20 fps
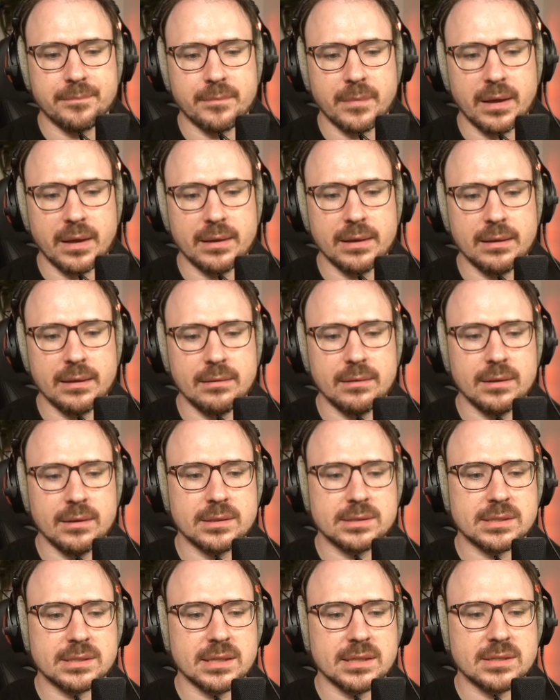
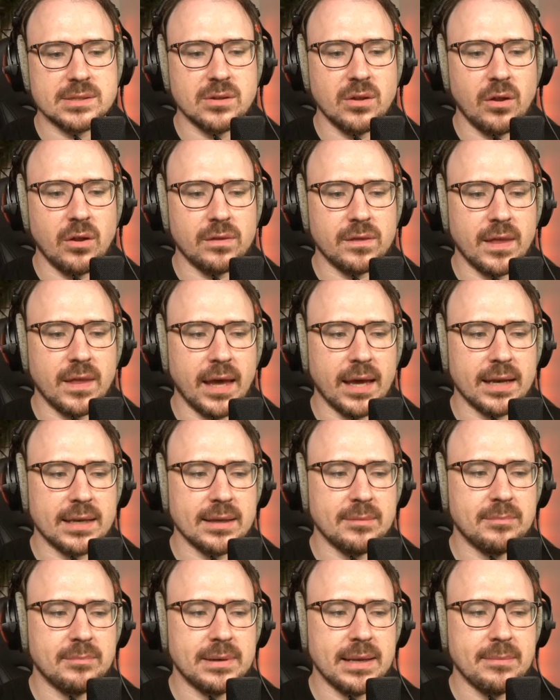it's not that
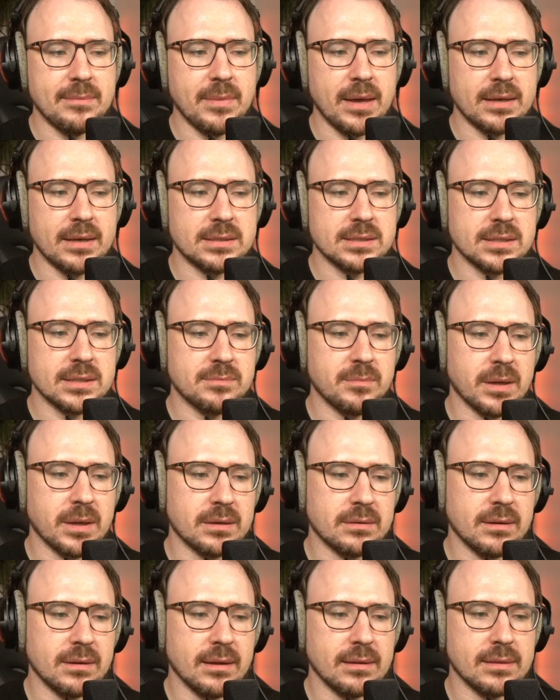implemented,
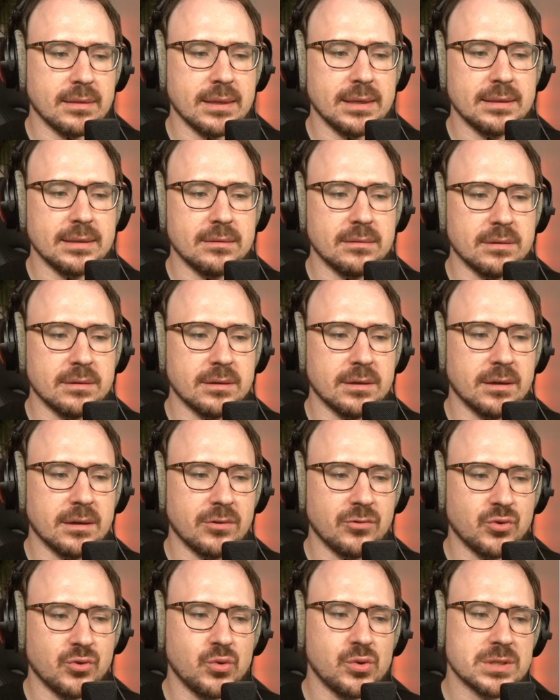but the
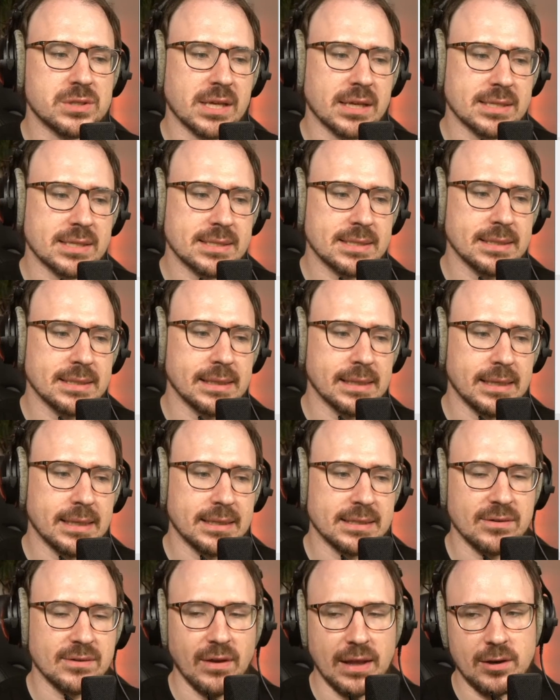rules are still in
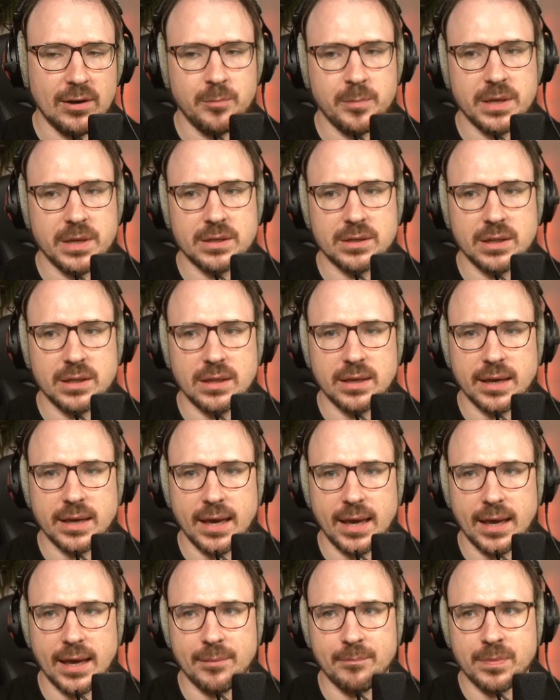development in the
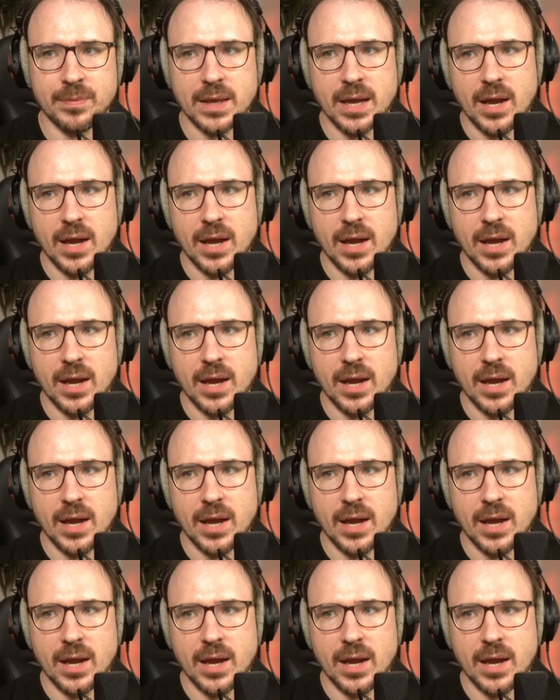game,